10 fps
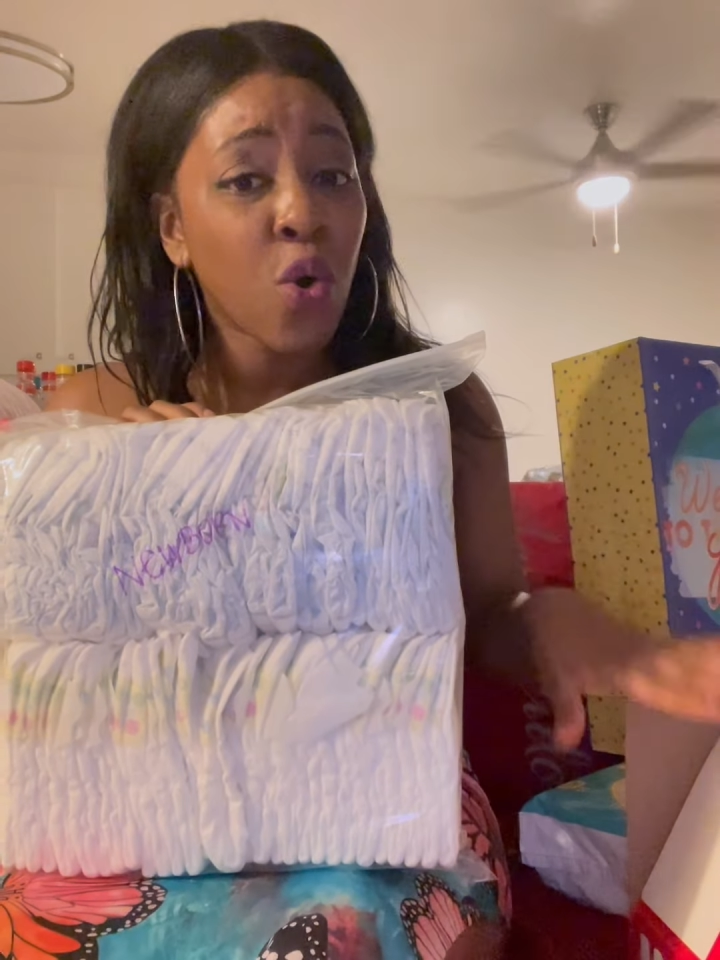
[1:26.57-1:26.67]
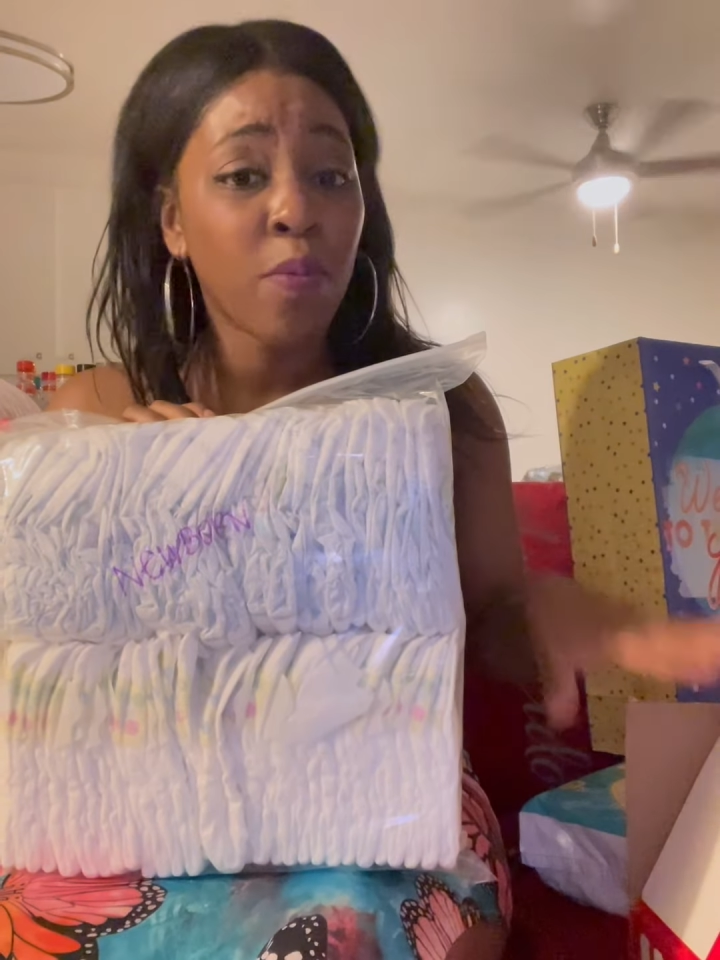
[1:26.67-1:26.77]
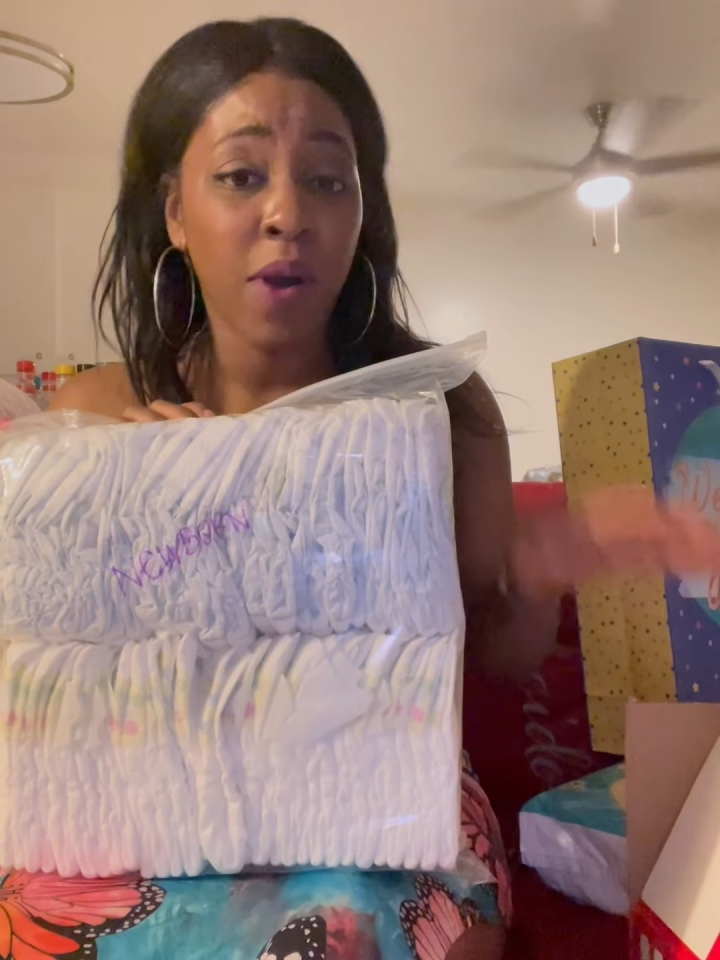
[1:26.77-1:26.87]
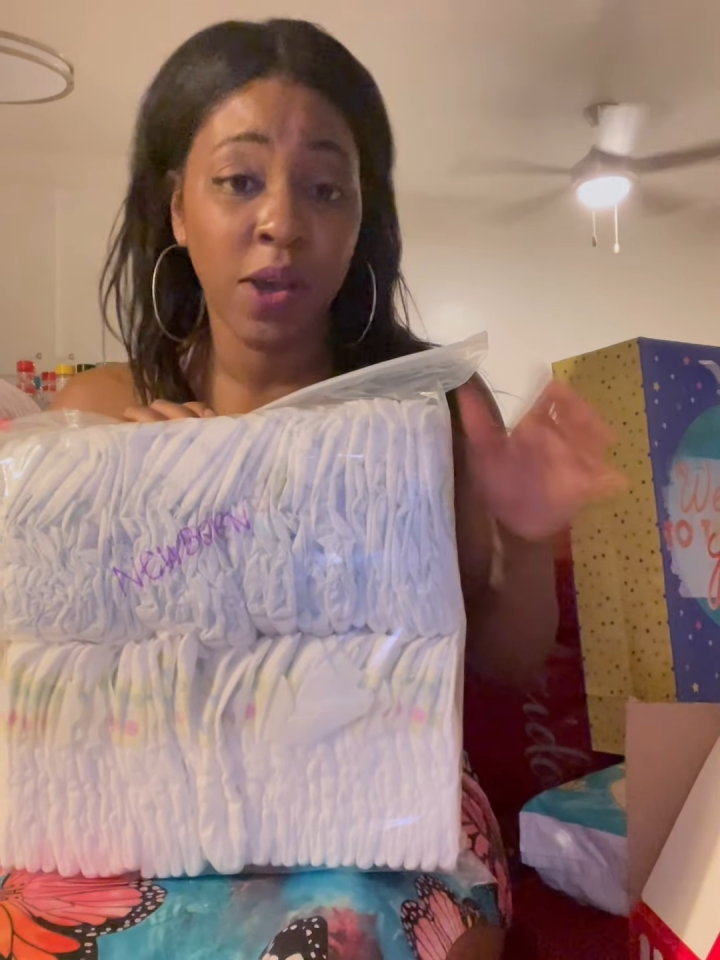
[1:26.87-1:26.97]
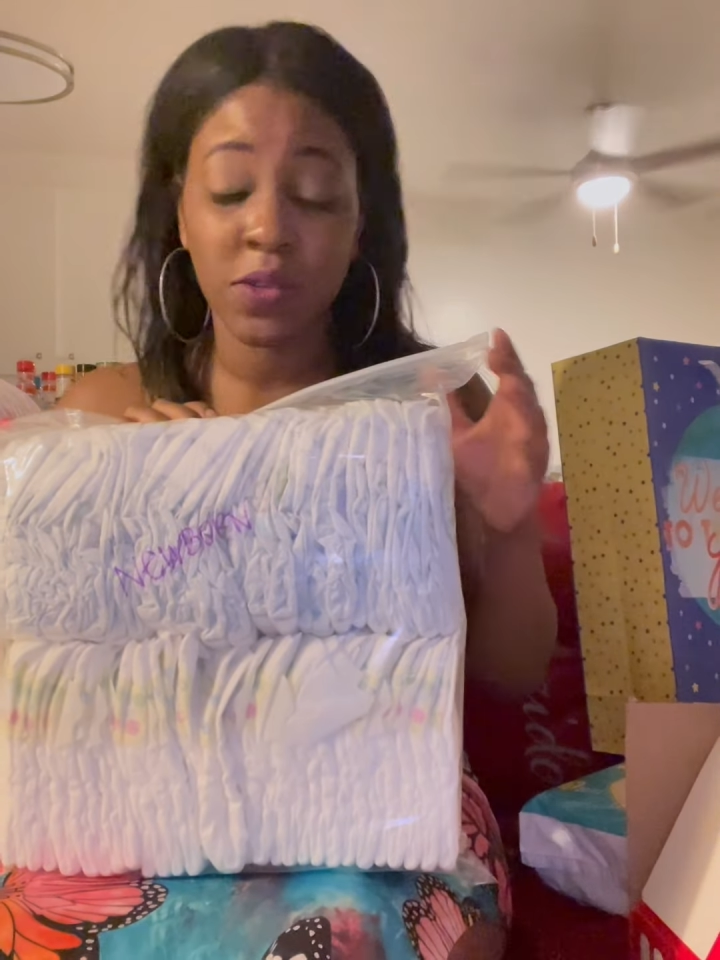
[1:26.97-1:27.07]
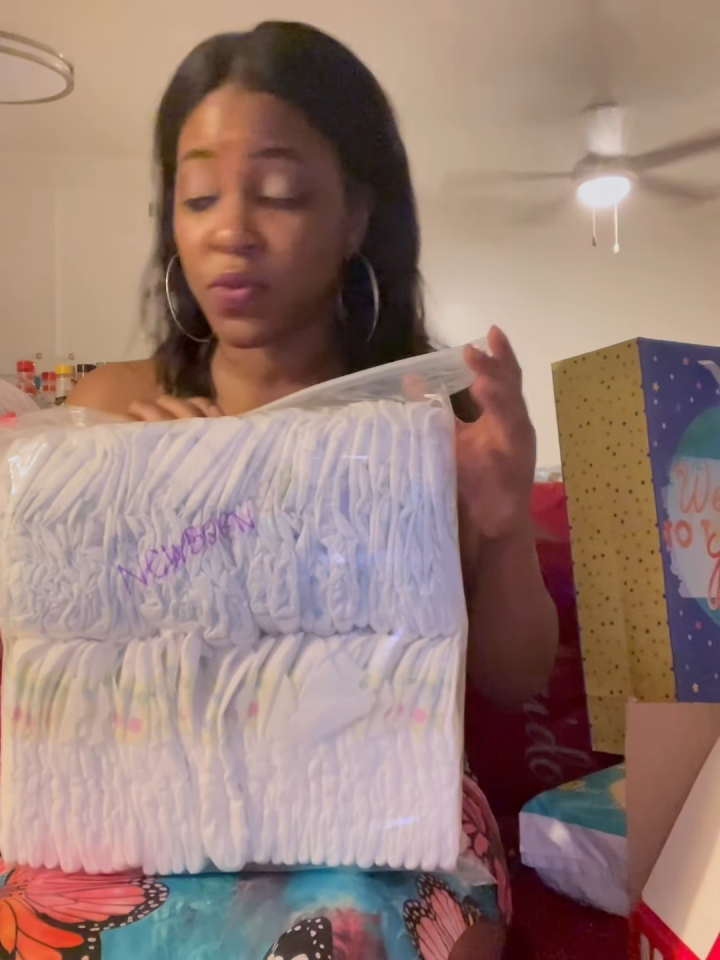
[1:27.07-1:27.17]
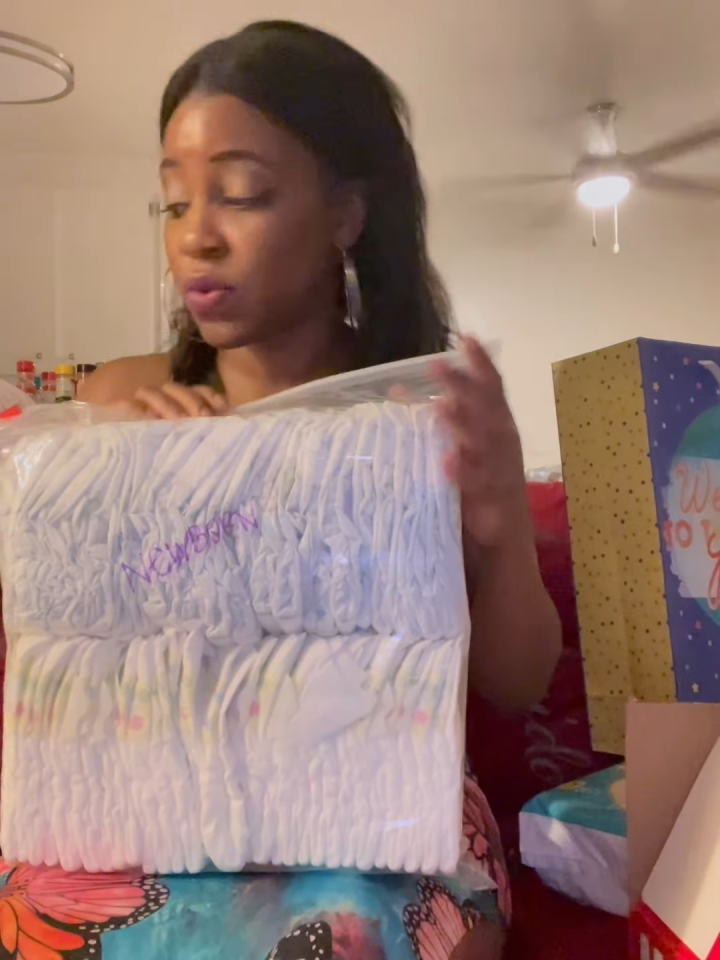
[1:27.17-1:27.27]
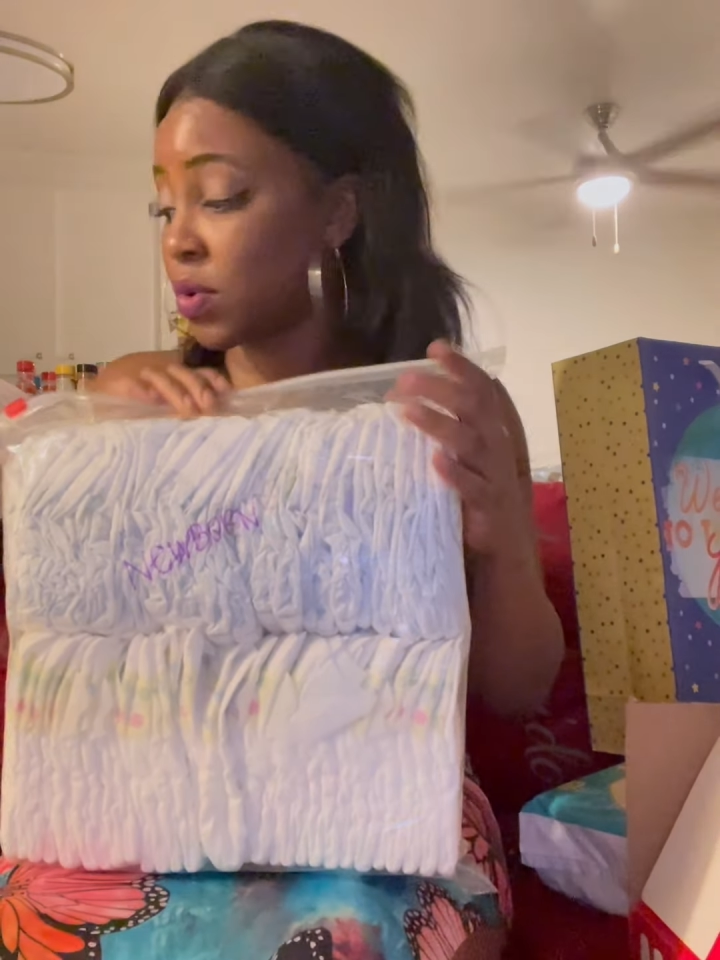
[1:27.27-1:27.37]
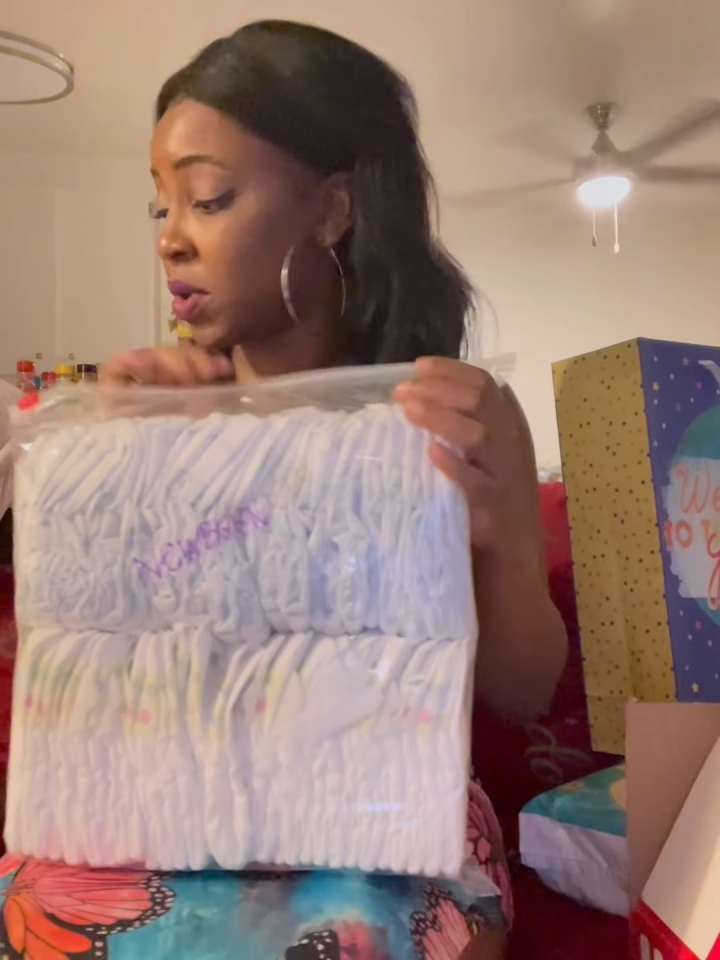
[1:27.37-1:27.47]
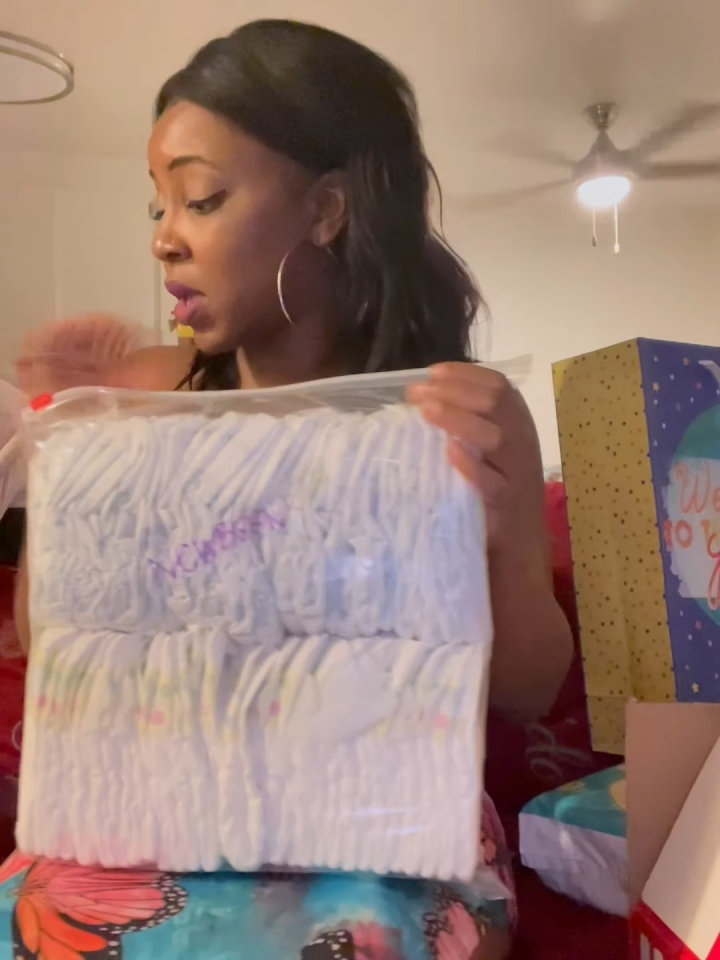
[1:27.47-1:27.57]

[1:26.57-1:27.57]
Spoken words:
box full,